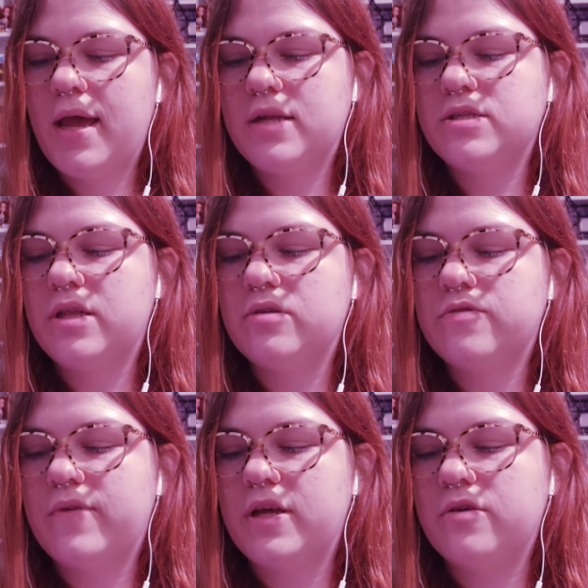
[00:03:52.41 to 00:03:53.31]
You see those
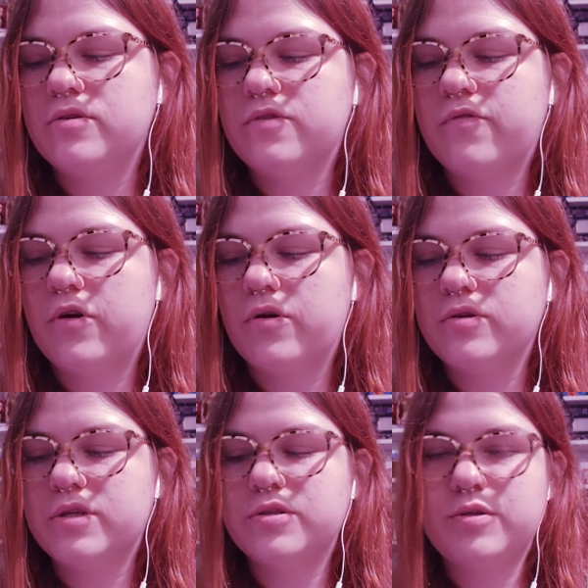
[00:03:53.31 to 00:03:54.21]
videos of
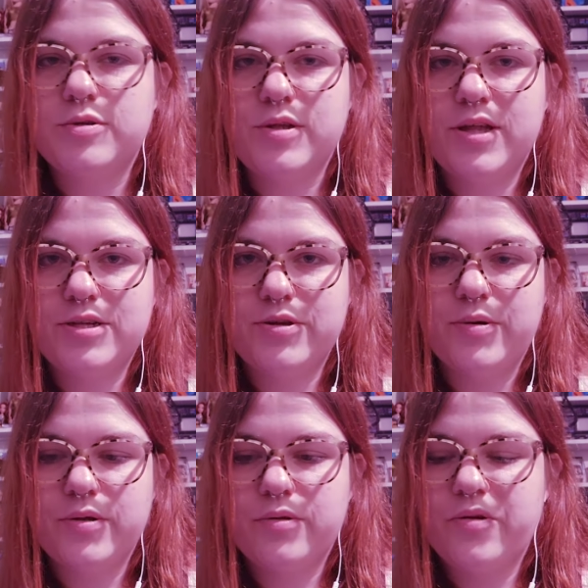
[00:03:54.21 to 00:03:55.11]
girls, there's usually like 2
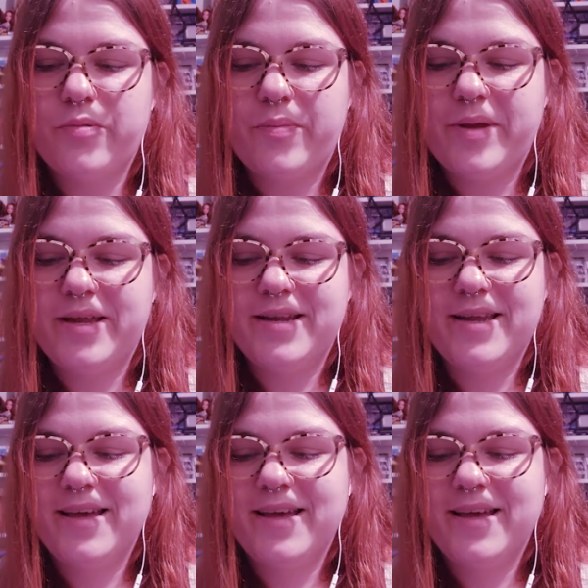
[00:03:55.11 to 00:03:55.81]
or 3 women